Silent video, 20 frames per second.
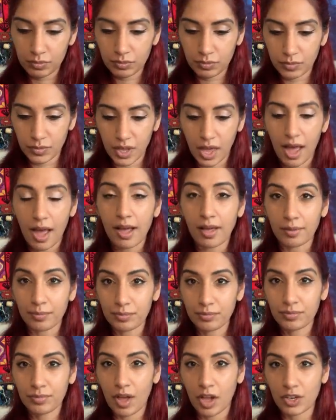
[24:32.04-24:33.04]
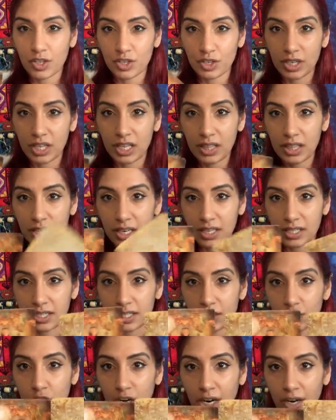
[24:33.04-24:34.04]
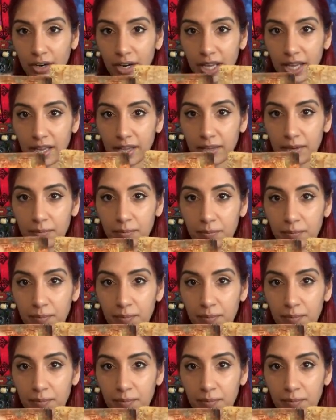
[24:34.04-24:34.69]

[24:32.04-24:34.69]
Yeah, underneath it is a chariot.